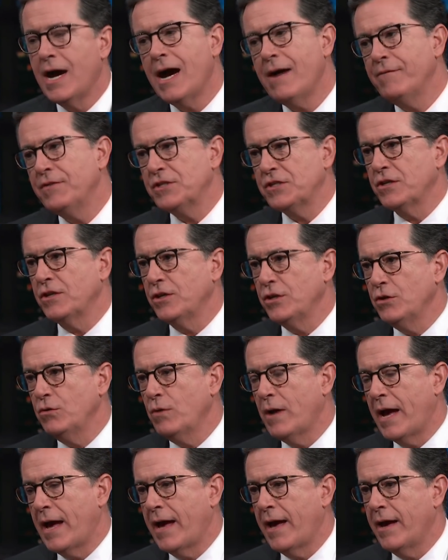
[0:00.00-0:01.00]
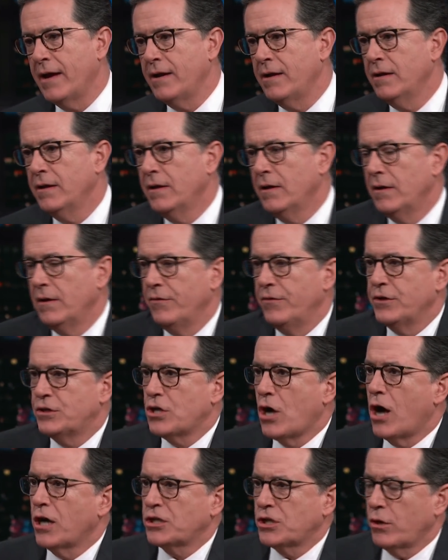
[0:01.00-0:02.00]
Obviously, you had well, the
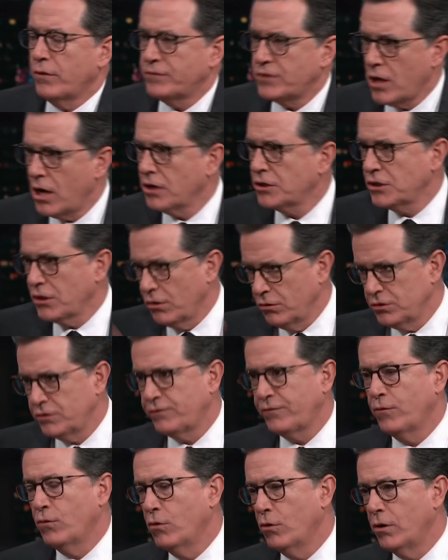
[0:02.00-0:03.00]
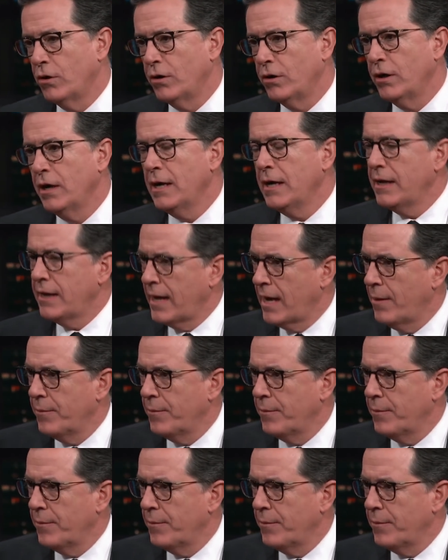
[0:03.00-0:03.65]
talk show of talk shows for how